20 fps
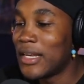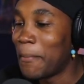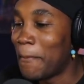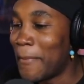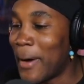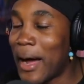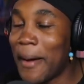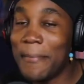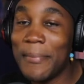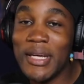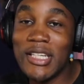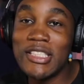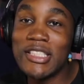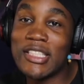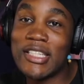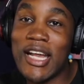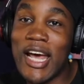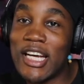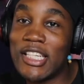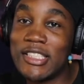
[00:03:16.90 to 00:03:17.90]
my
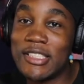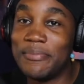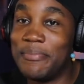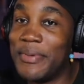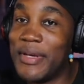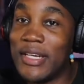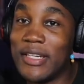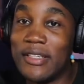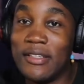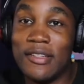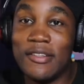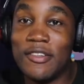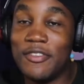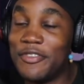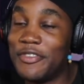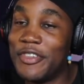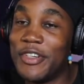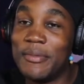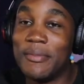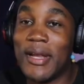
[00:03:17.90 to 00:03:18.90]
mission has been
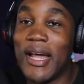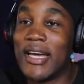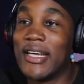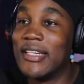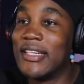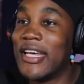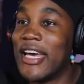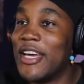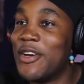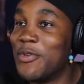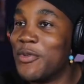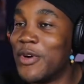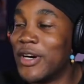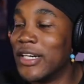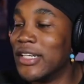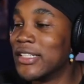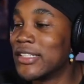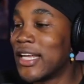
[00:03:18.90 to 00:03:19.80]
from like day one.